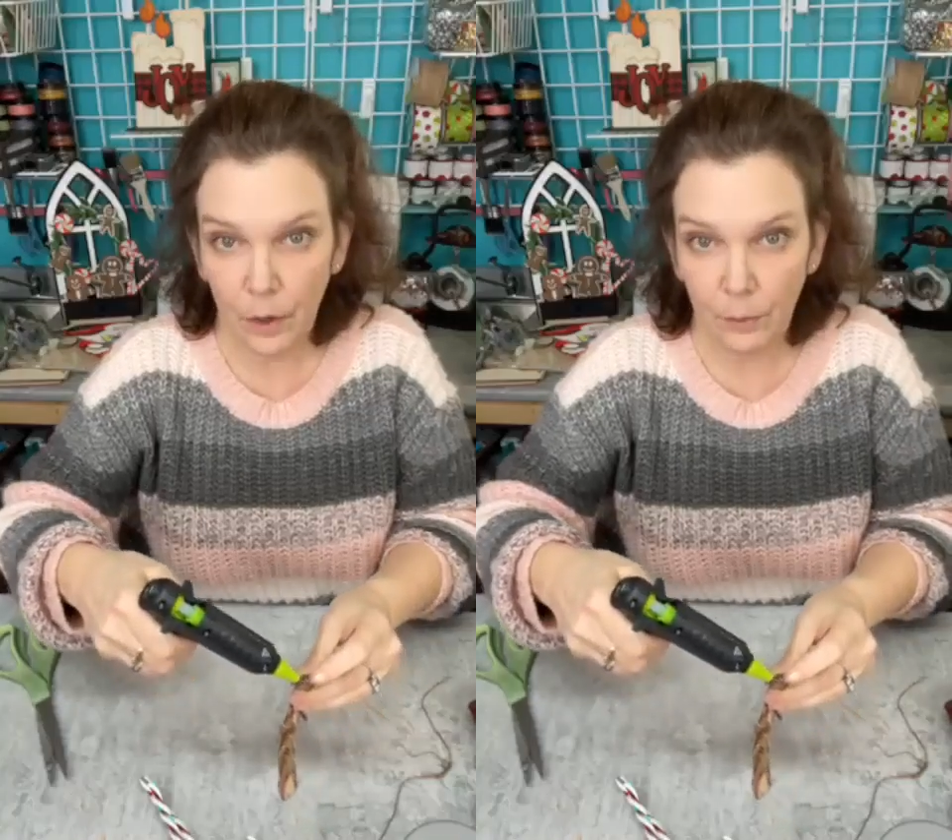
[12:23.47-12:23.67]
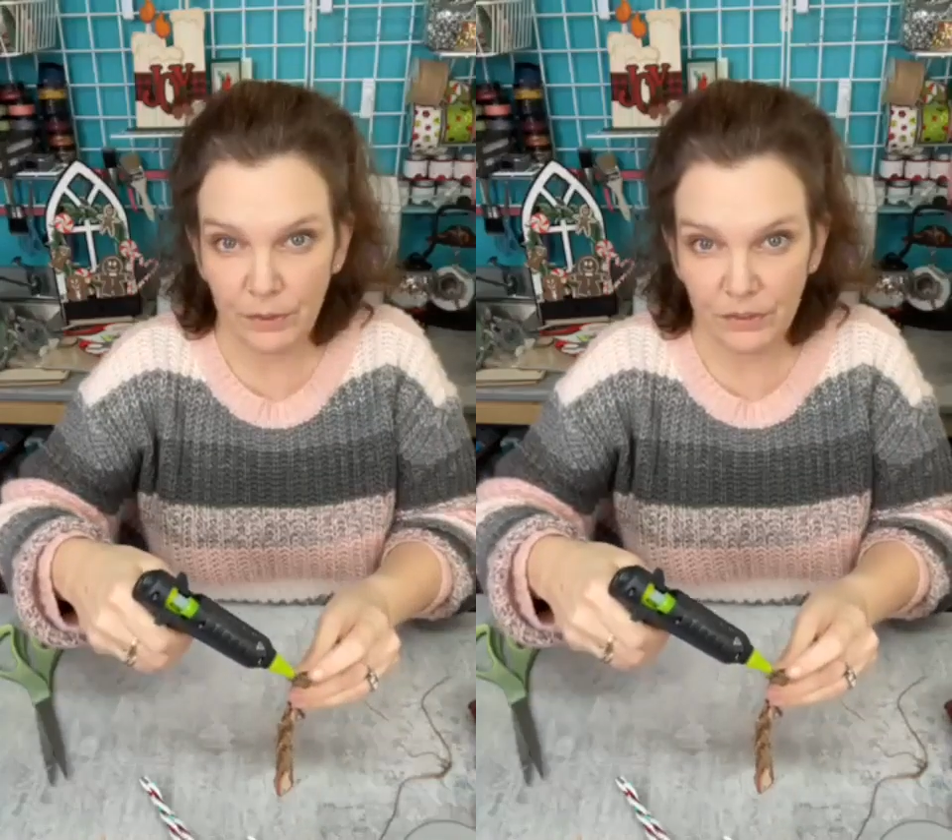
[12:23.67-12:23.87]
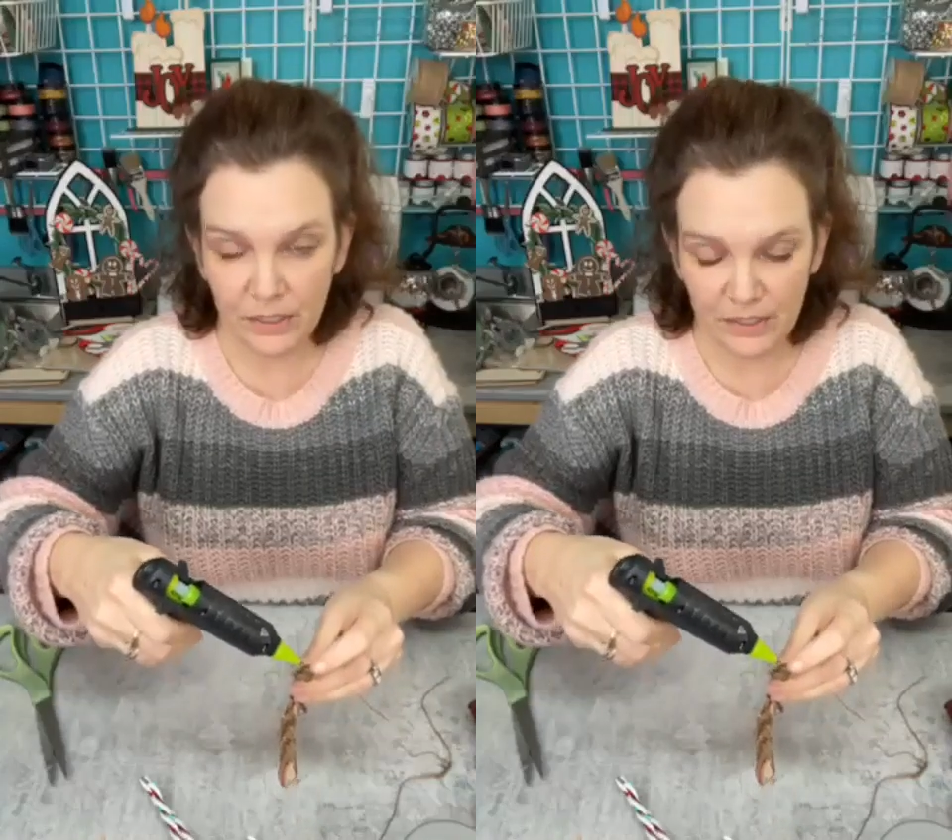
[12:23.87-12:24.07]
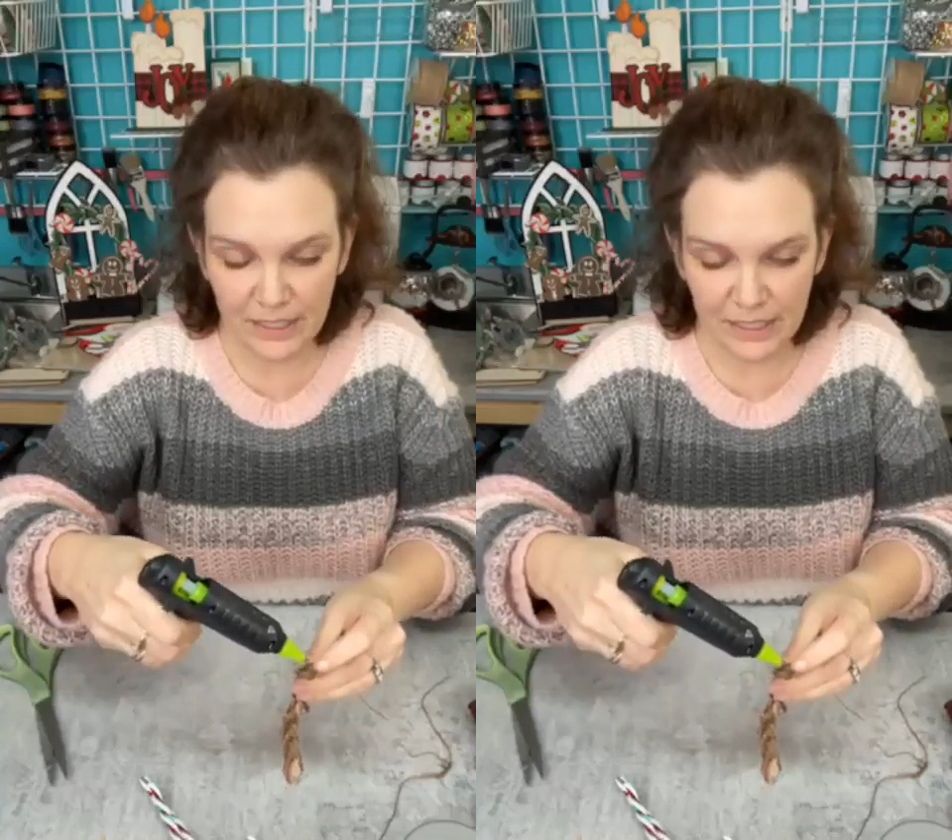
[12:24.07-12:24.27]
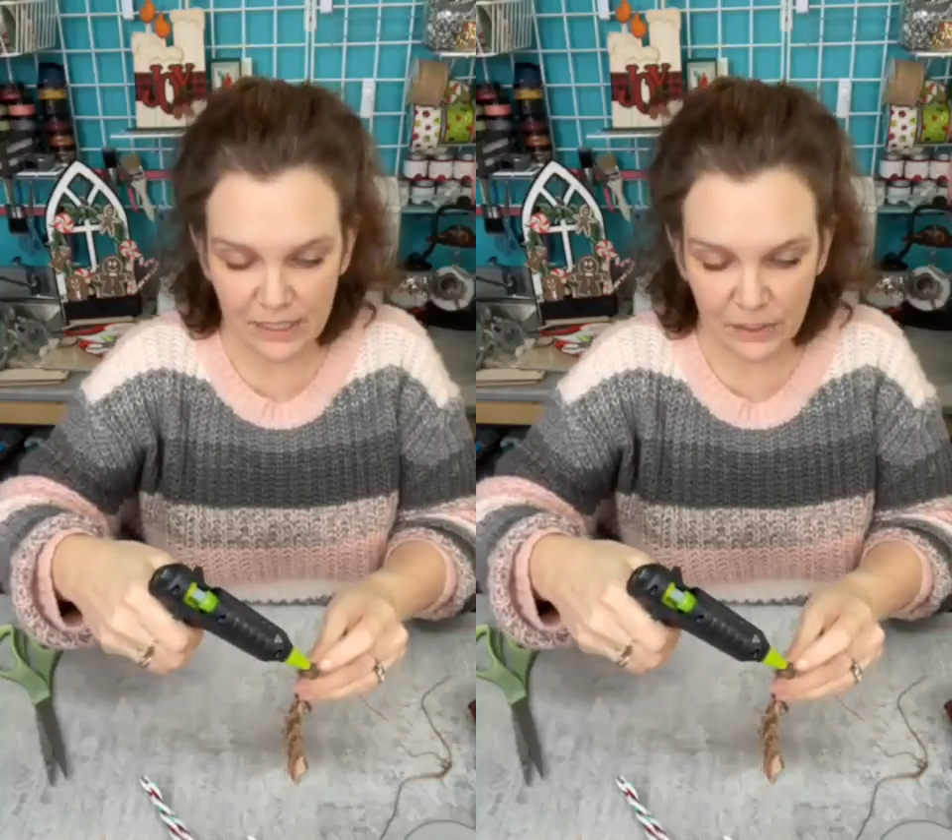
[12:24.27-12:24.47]
Hope you can
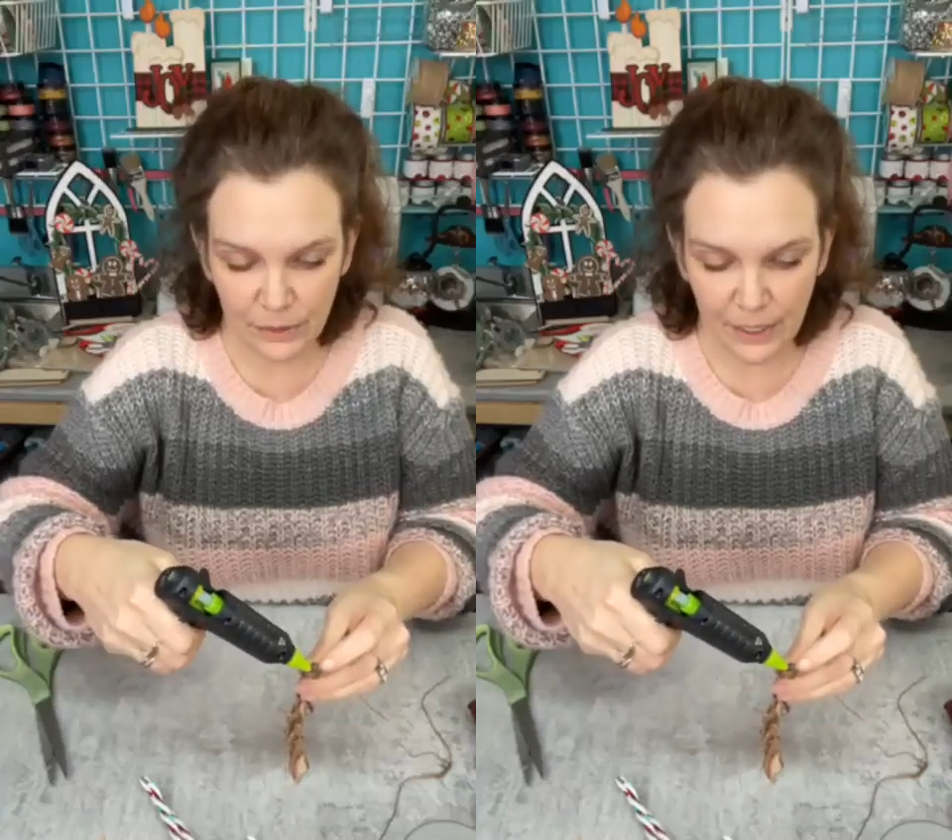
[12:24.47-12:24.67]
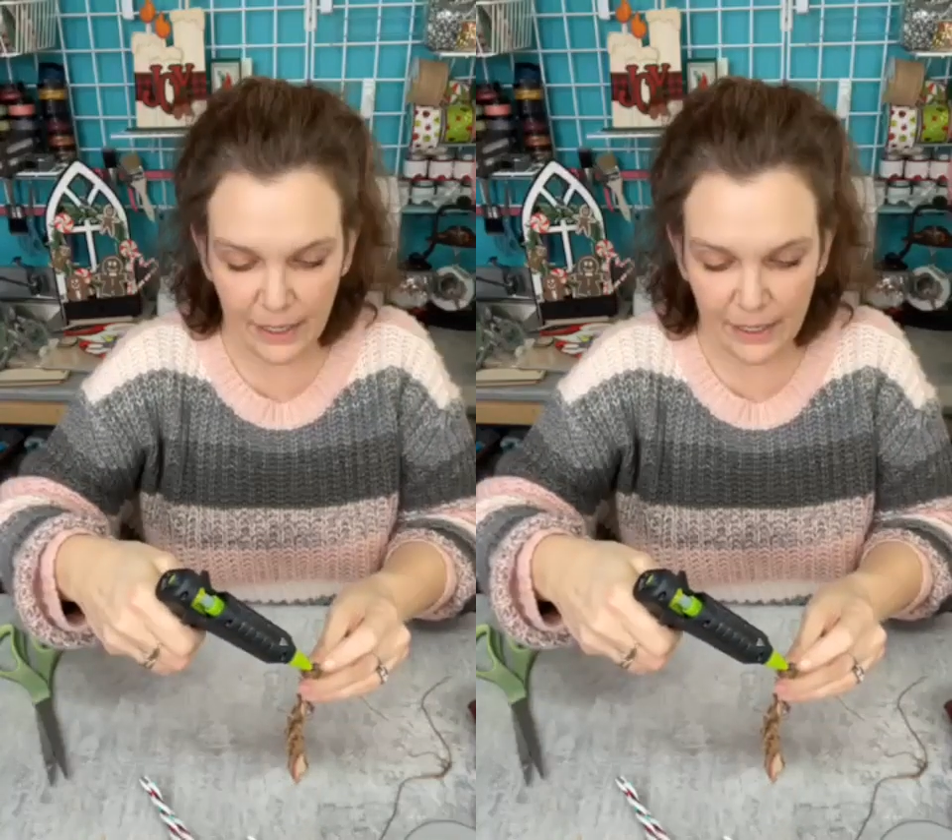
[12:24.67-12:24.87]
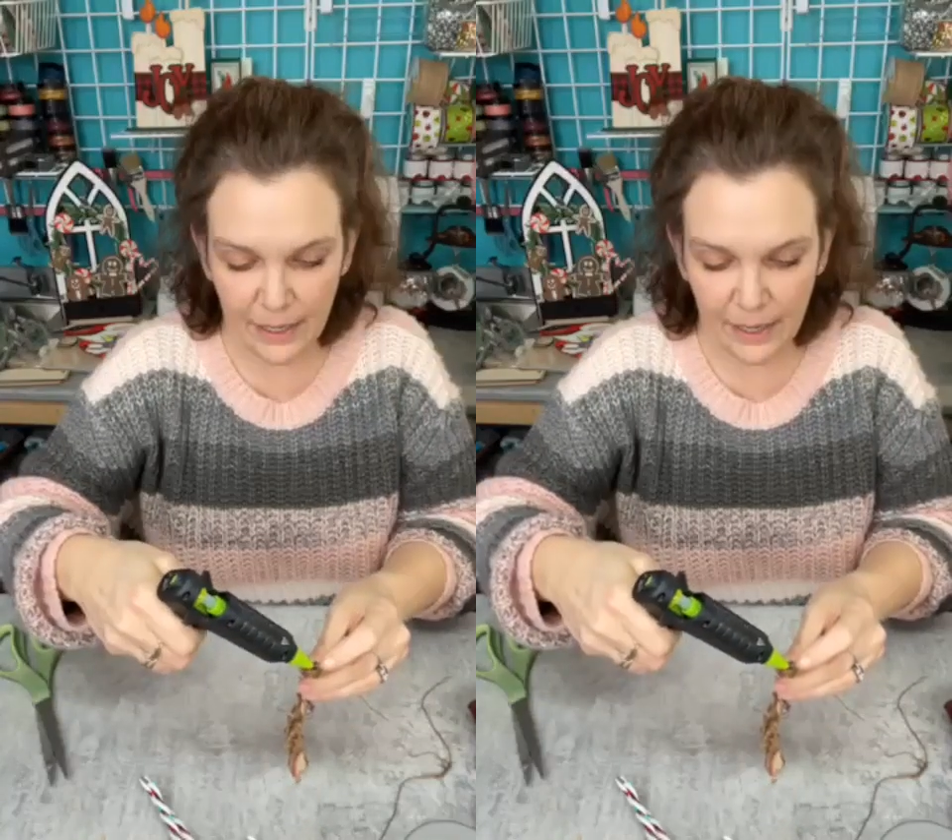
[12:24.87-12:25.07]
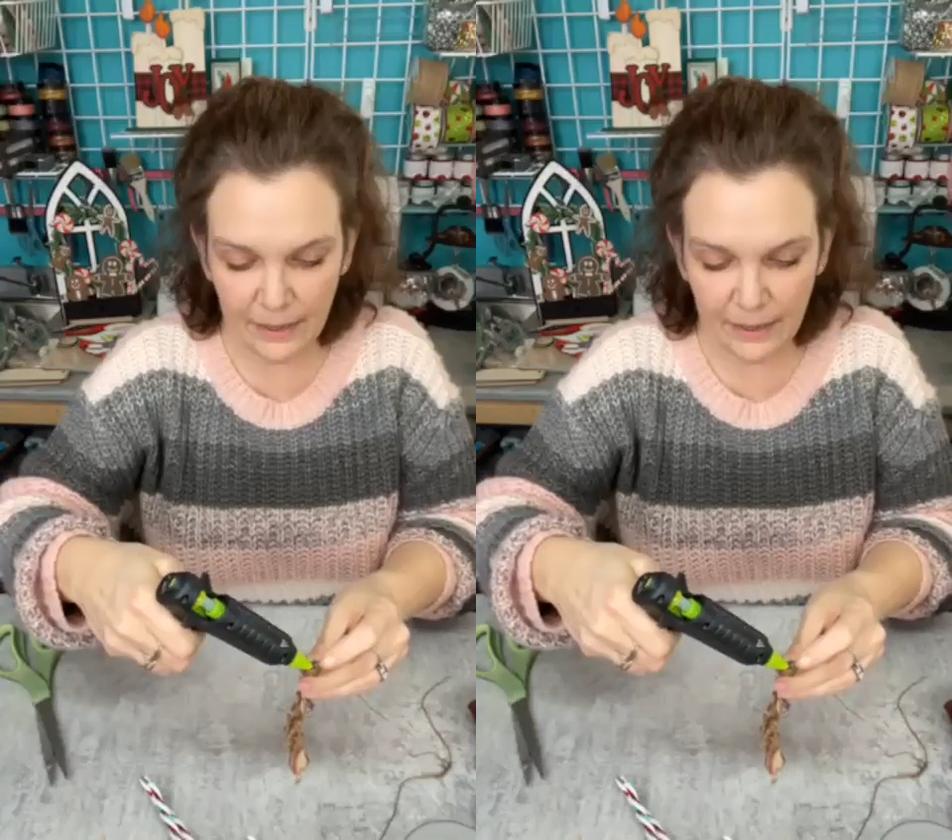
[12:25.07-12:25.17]
see this okay.